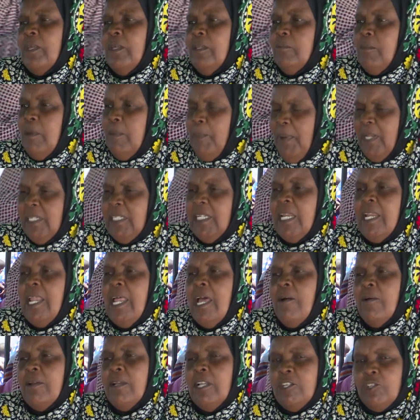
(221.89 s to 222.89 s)
Nimepata
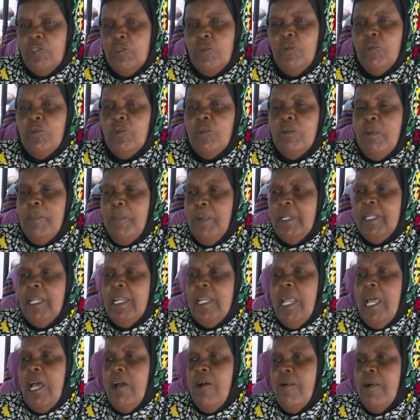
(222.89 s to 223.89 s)
dawa, nashukuru,
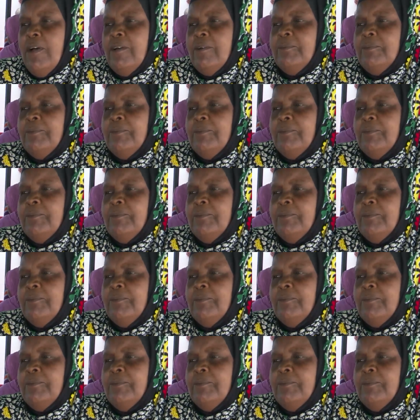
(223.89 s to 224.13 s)
nimepata dawa.